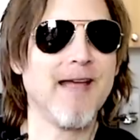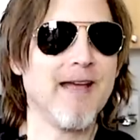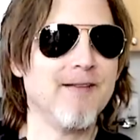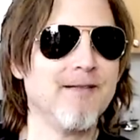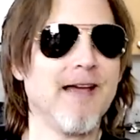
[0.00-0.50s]

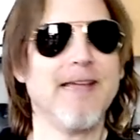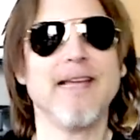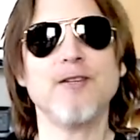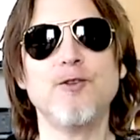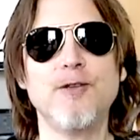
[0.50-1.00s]
And I
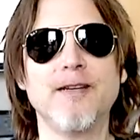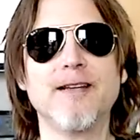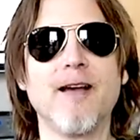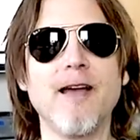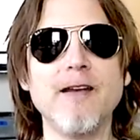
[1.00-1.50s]
guess you could
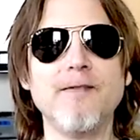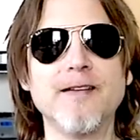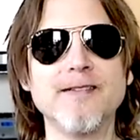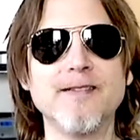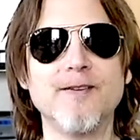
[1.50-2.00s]
kind of
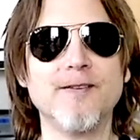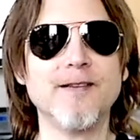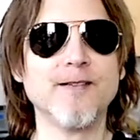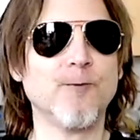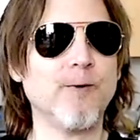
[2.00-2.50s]
consider
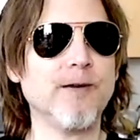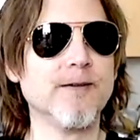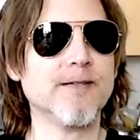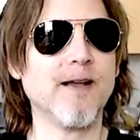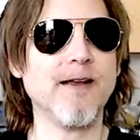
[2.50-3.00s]
this a rear
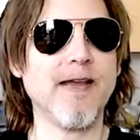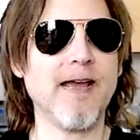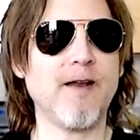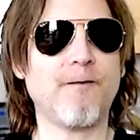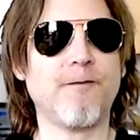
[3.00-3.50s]
sight
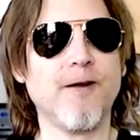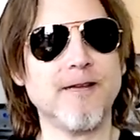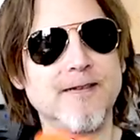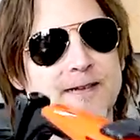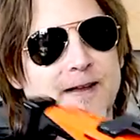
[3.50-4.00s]
and a
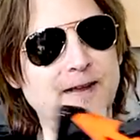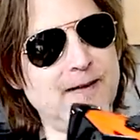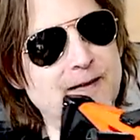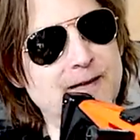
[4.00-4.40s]
front sight.